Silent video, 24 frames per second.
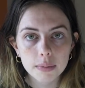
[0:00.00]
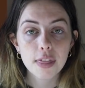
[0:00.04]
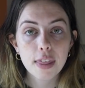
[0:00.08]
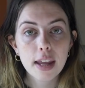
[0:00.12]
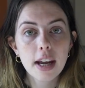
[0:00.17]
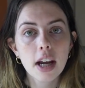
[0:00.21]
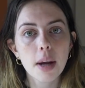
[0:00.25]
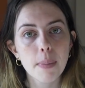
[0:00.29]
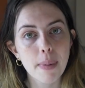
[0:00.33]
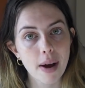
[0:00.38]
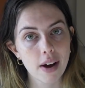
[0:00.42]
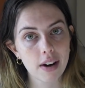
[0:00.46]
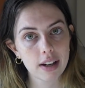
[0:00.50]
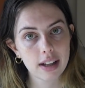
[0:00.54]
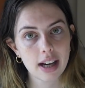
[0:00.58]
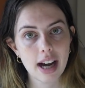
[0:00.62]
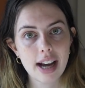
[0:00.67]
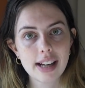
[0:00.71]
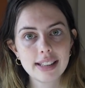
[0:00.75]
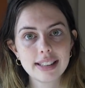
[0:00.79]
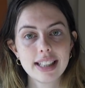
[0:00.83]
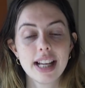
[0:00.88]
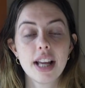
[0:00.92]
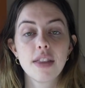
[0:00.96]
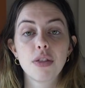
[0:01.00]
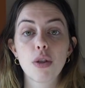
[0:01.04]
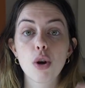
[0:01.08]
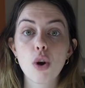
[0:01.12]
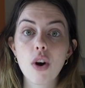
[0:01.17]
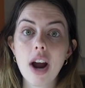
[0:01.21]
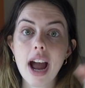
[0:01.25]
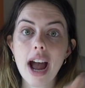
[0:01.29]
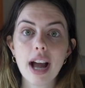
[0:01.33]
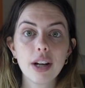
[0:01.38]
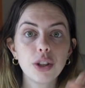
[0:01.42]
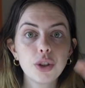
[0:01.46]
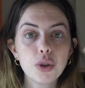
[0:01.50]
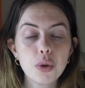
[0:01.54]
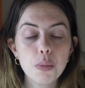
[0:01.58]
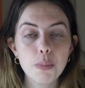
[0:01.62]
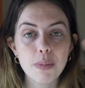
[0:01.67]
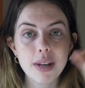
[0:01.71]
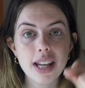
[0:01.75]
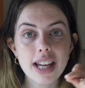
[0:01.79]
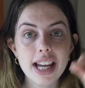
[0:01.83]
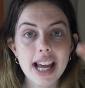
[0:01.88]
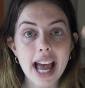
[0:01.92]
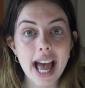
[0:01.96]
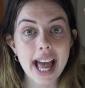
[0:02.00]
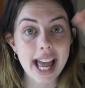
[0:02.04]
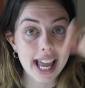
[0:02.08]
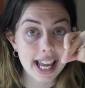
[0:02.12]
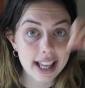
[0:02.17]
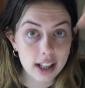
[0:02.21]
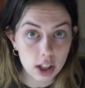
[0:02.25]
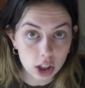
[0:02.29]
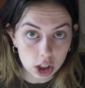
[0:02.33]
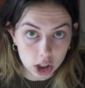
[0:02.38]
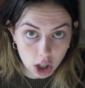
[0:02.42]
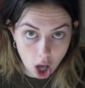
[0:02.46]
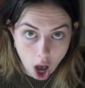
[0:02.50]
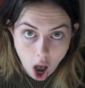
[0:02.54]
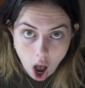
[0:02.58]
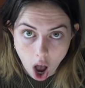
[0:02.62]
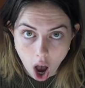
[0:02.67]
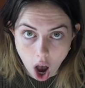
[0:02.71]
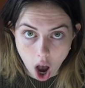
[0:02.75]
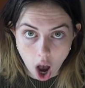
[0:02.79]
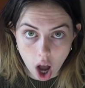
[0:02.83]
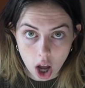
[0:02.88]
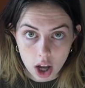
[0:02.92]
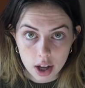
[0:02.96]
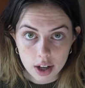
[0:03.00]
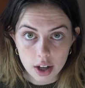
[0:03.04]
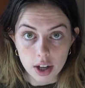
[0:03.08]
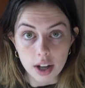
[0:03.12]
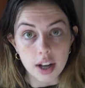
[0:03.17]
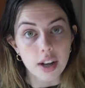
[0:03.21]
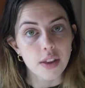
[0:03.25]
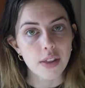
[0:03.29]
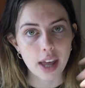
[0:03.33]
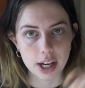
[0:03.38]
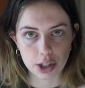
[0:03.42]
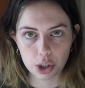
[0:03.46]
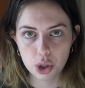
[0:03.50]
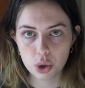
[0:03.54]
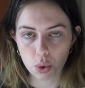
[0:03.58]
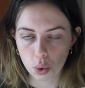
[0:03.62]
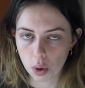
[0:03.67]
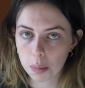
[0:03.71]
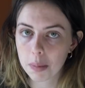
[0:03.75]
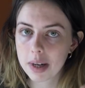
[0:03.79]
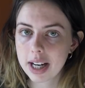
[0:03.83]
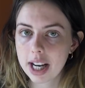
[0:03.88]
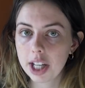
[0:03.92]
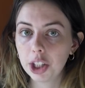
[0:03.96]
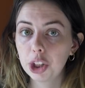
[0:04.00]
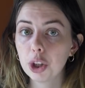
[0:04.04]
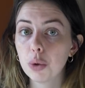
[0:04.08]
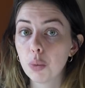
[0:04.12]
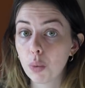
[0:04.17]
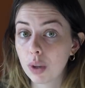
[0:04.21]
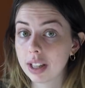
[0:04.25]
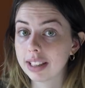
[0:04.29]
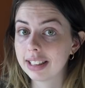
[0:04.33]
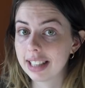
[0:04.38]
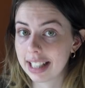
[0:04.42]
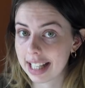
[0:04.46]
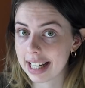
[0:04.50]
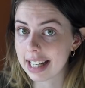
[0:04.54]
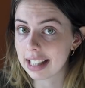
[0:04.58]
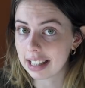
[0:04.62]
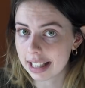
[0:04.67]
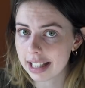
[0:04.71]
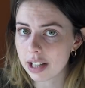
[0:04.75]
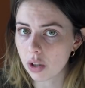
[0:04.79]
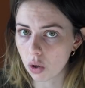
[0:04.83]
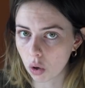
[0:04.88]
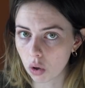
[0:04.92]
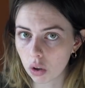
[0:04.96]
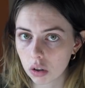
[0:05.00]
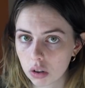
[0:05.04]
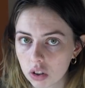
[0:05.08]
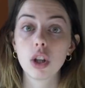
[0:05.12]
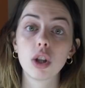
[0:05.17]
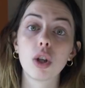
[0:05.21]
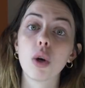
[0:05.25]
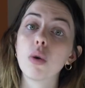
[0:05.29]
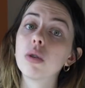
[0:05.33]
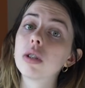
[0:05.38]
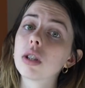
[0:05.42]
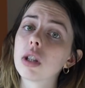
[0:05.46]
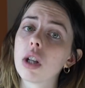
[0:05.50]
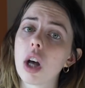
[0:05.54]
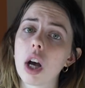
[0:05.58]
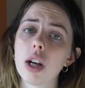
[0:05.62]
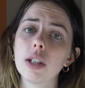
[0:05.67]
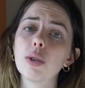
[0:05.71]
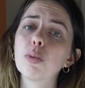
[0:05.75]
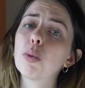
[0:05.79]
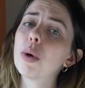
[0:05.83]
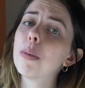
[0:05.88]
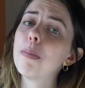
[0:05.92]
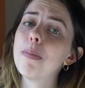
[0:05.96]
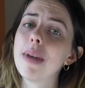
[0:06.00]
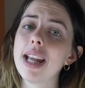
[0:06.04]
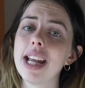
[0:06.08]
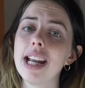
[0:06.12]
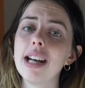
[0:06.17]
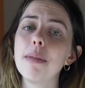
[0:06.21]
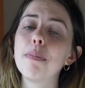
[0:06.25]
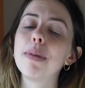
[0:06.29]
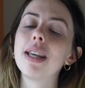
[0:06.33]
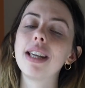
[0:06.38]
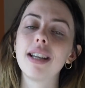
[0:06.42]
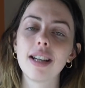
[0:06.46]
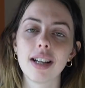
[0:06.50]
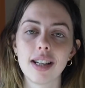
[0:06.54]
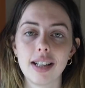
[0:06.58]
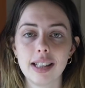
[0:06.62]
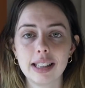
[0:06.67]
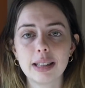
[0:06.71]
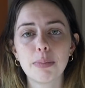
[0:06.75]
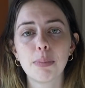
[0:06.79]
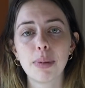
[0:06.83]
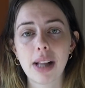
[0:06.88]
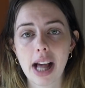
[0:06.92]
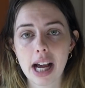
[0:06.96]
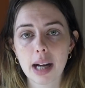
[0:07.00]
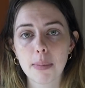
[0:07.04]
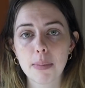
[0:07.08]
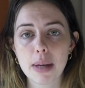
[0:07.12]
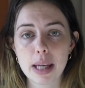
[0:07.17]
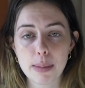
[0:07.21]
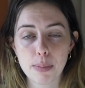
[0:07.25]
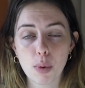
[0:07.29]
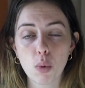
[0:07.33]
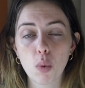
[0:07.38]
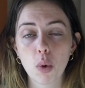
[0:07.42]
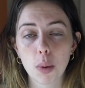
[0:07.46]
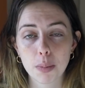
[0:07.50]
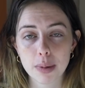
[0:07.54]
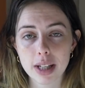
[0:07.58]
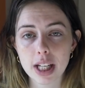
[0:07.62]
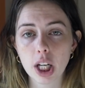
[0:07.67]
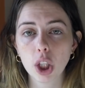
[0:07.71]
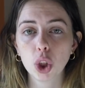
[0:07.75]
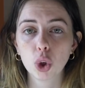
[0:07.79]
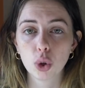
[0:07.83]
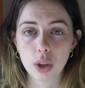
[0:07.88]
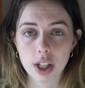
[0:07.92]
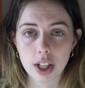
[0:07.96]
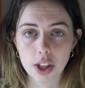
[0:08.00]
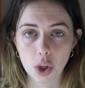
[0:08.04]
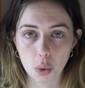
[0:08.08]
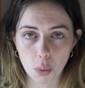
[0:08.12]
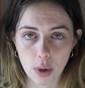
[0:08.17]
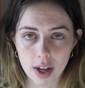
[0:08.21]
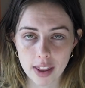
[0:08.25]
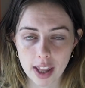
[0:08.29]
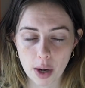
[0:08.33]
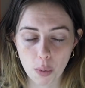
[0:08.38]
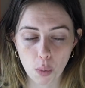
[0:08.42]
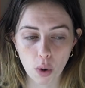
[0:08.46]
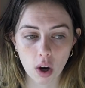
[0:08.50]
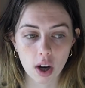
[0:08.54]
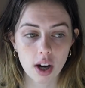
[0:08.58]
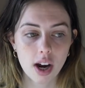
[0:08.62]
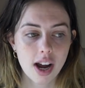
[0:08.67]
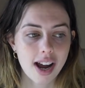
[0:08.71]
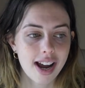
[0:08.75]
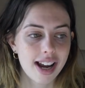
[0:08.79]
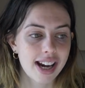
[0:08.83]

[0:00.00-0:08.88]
Think about it, guys. There had to be a law that discrimination was illegal. Those laws were made because black people were being treated the way they were.